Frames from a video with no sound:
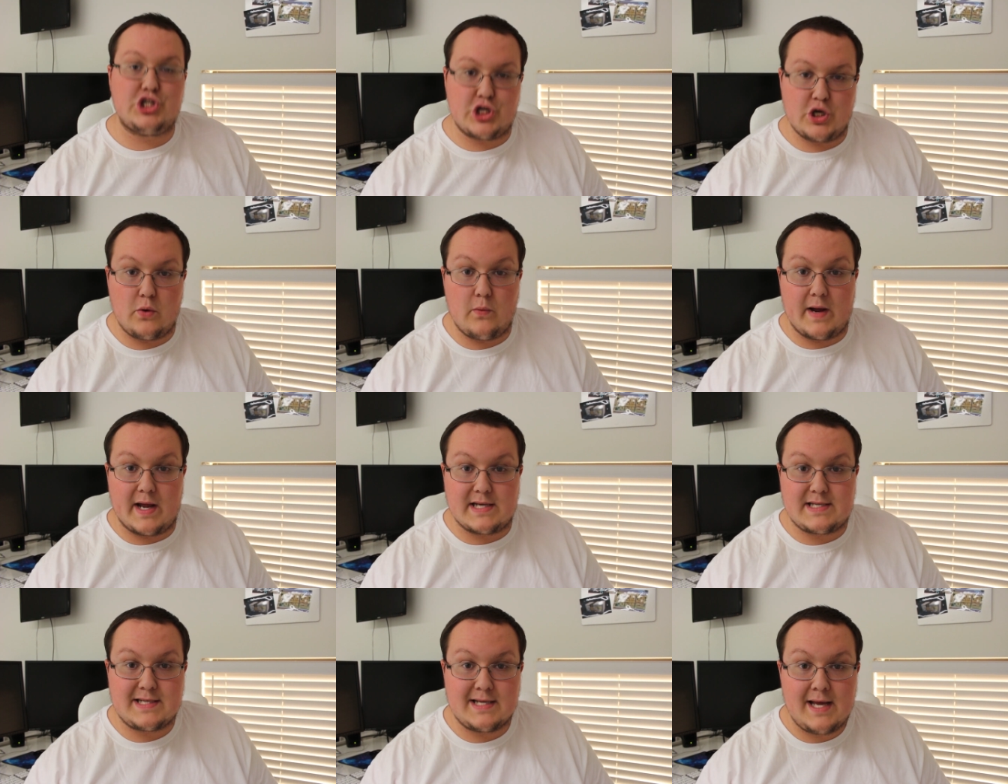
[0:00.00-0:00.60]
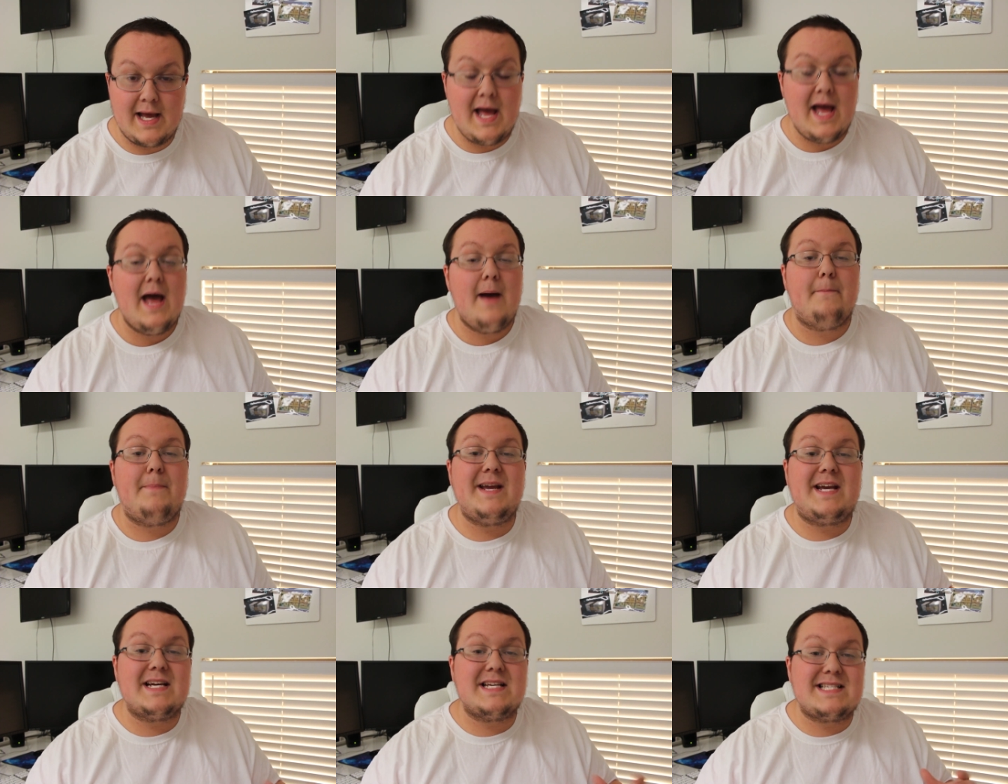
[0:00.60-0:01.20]
do it.
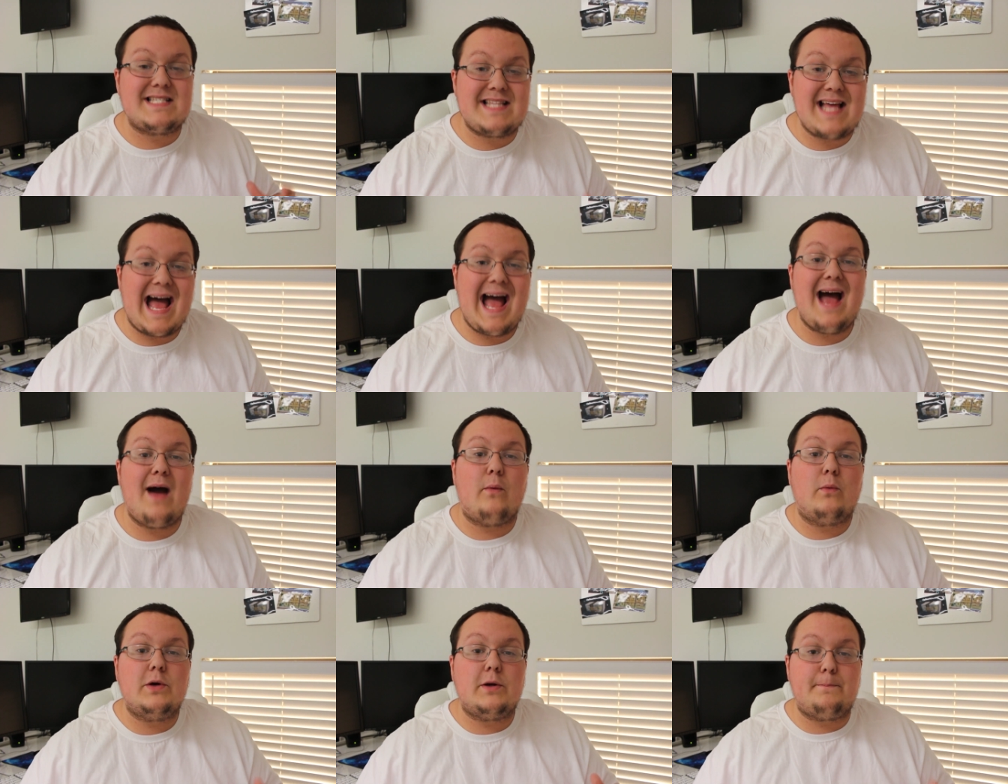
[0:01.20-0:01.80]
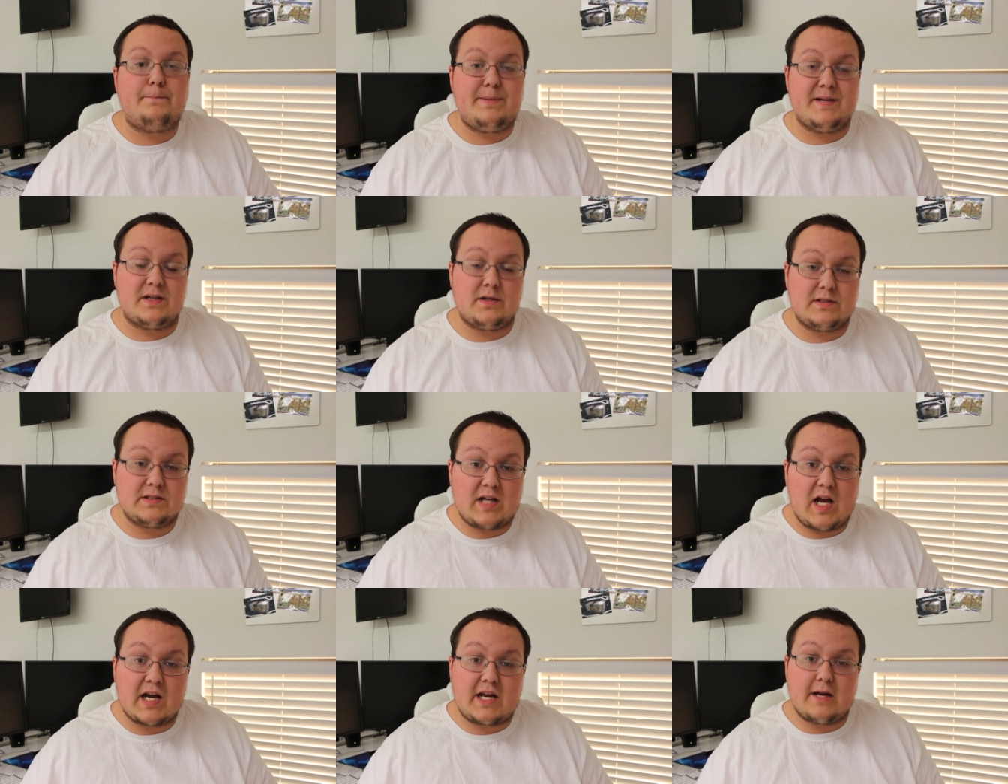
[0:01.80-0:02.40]
Because that will
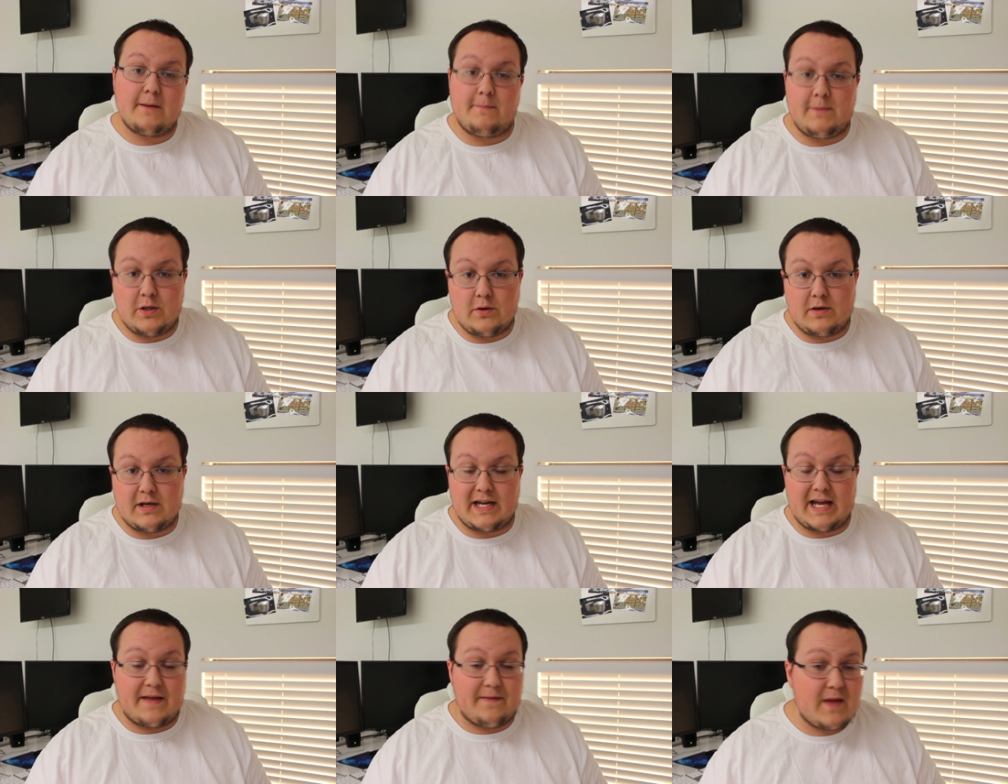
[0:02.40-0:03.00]
build a community.